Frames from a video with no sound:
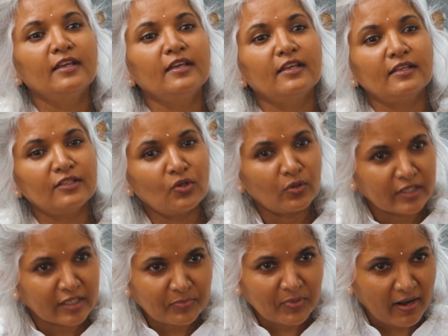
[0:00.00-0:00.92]
in
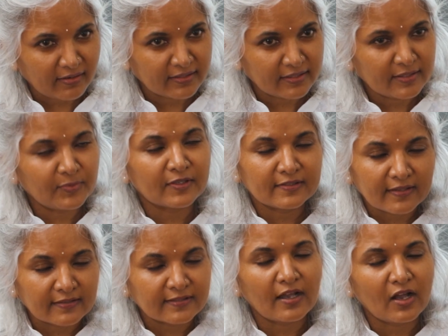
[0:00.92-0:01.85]
yogic practice, because
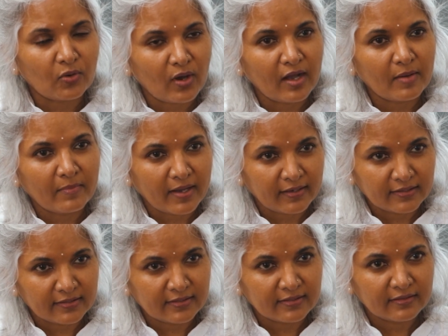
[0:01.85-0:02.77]
that's how our
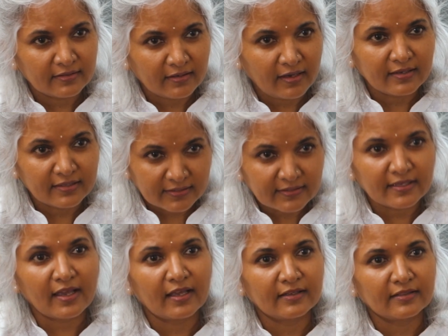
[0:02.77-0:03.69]
mind
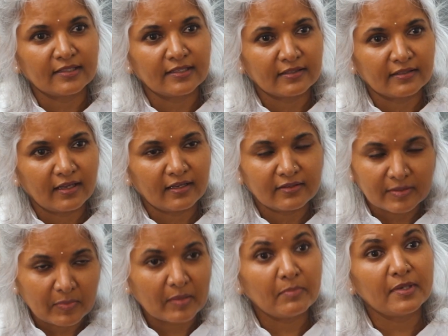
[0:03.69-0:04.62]
understand and
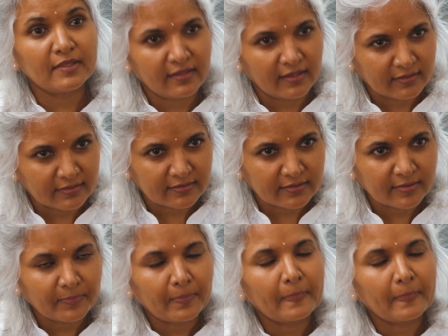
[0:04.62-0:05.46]
remember things.